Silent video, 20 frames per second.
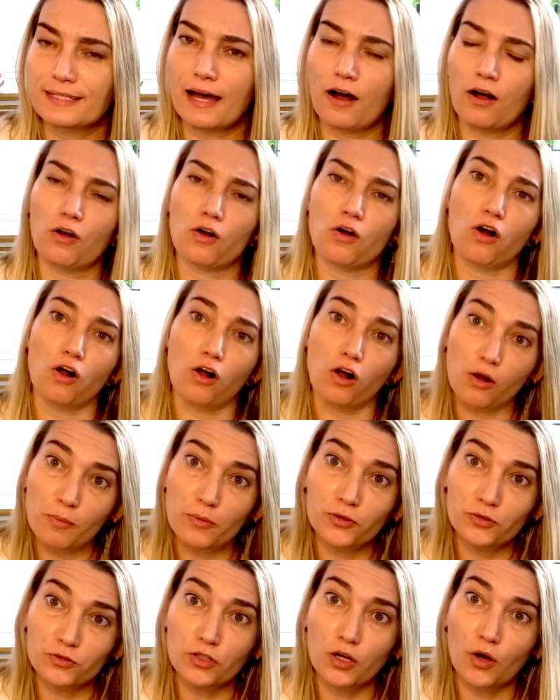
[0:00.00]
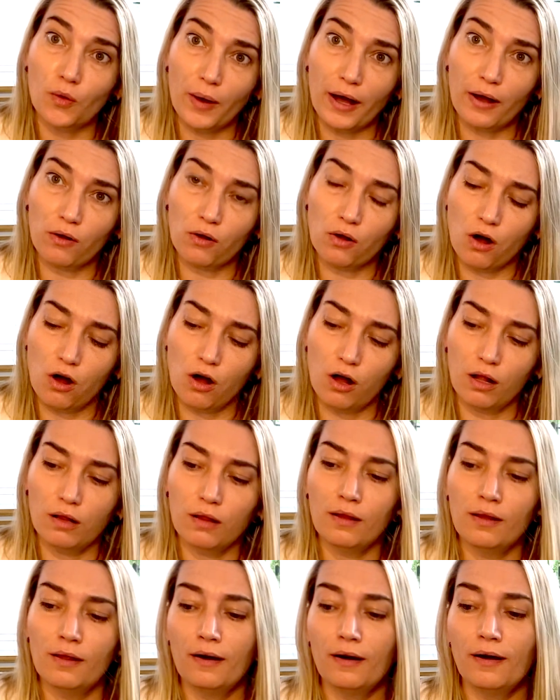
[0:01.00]
alcohol, almost no alcohol.
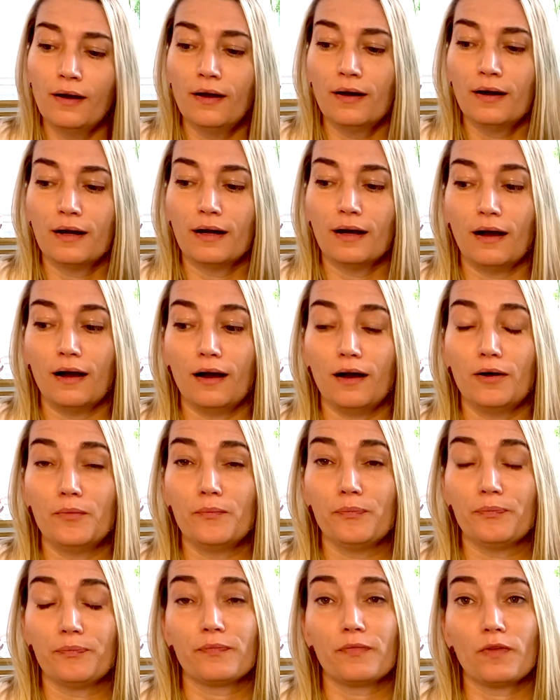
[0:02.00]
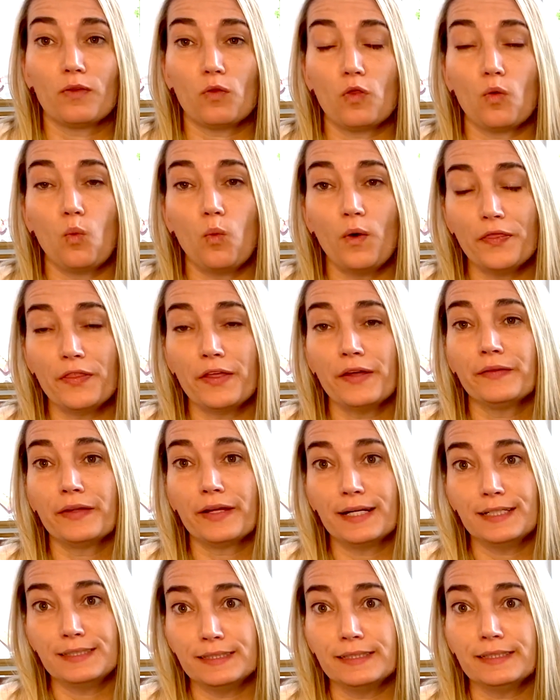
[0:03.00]
The one thing that
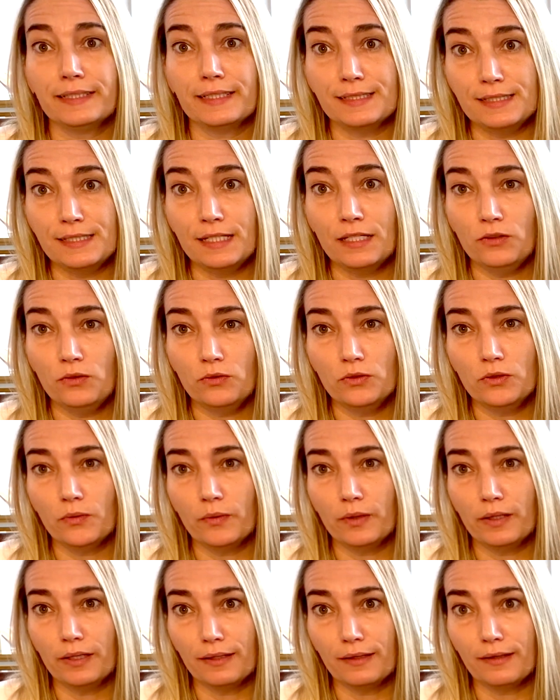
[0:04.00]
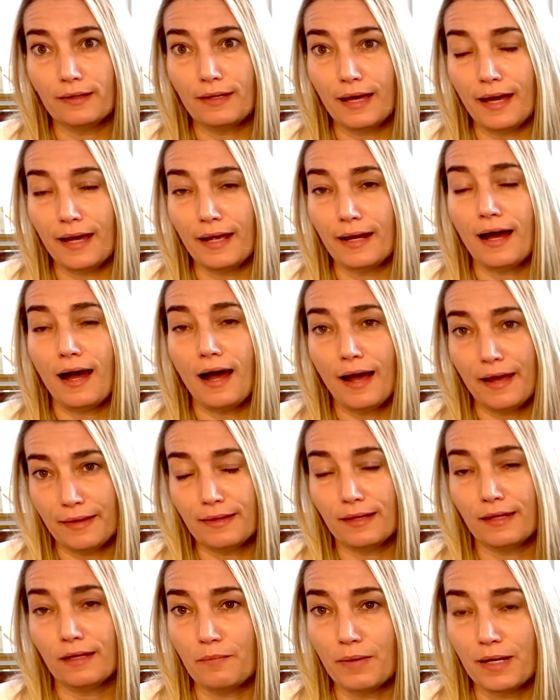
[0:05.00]
I did continue doing that I
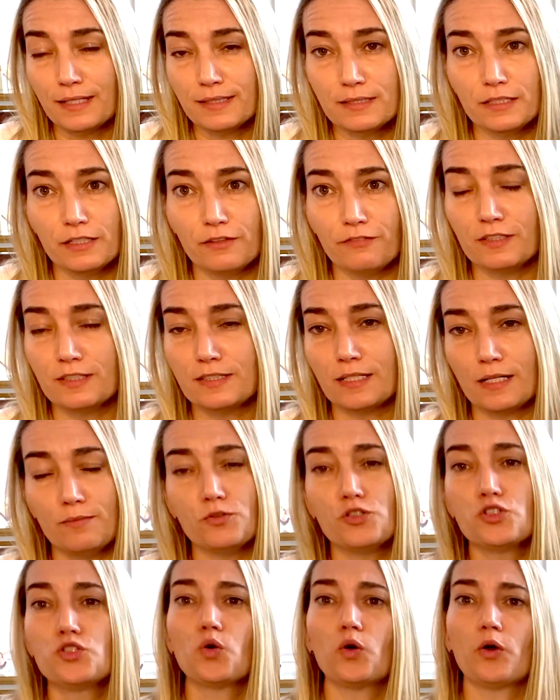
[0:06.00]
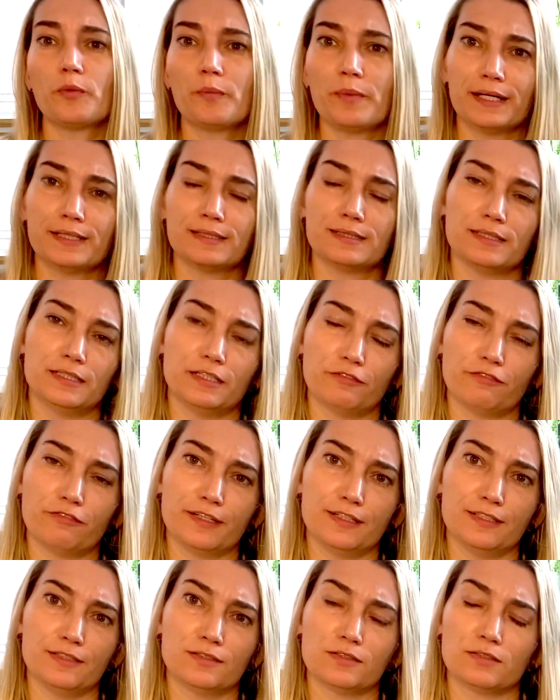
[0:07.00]
think makes a difference, that I'm sure makes a
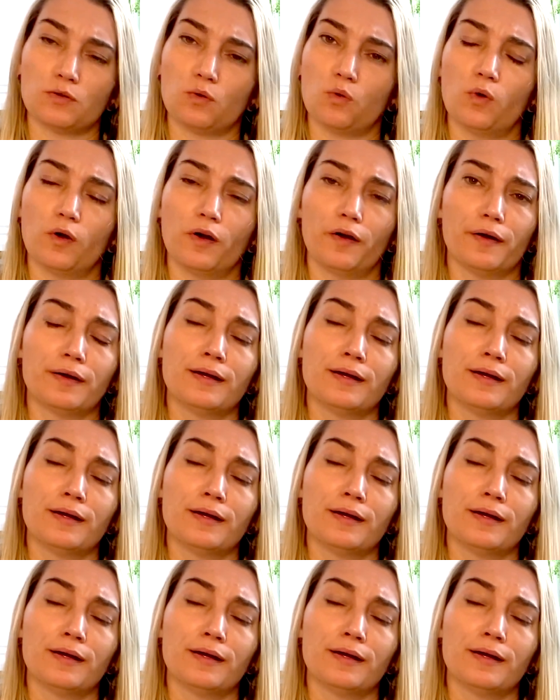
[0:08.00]
difference or